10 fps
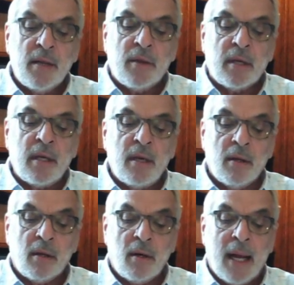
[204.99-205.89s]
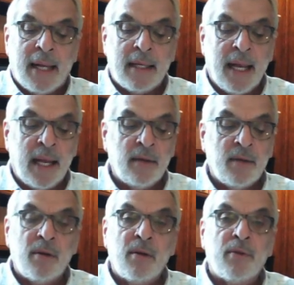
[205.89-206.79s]
The killer had
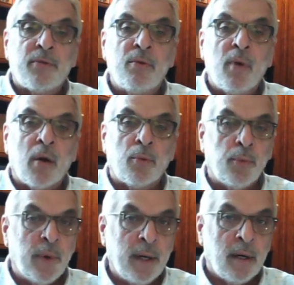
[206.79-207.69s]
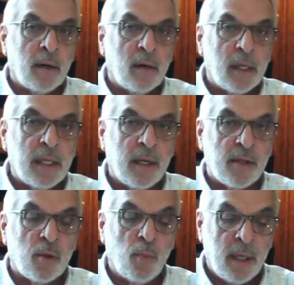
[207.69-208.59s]
entered through a rear
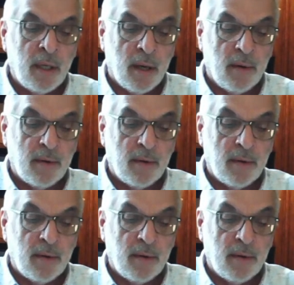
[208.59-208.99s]
kitchen window.